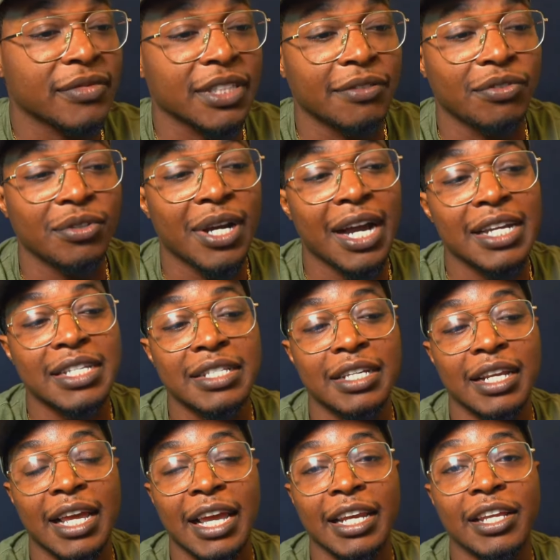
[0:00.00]
If you guys
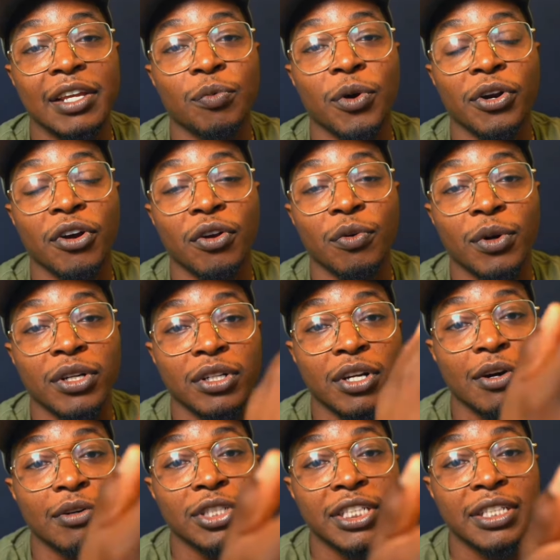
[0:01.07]
need any one-on-one
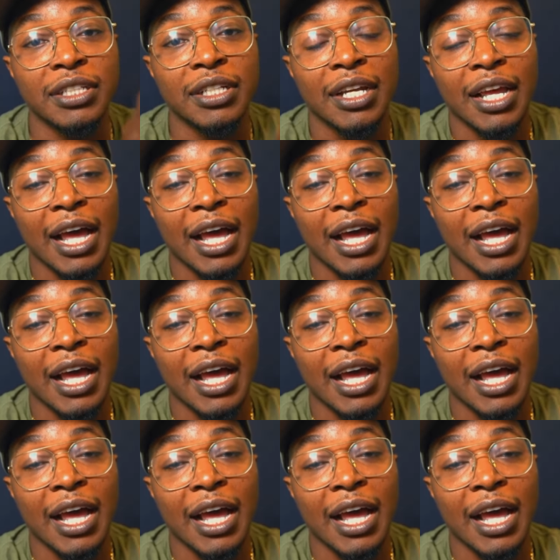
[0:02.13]
coaching,